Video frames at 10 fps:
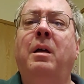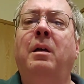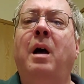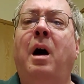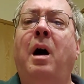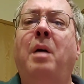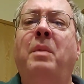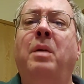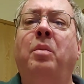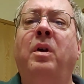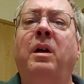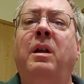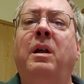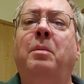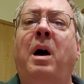come on,
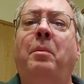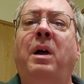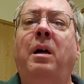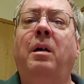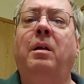pretty mama.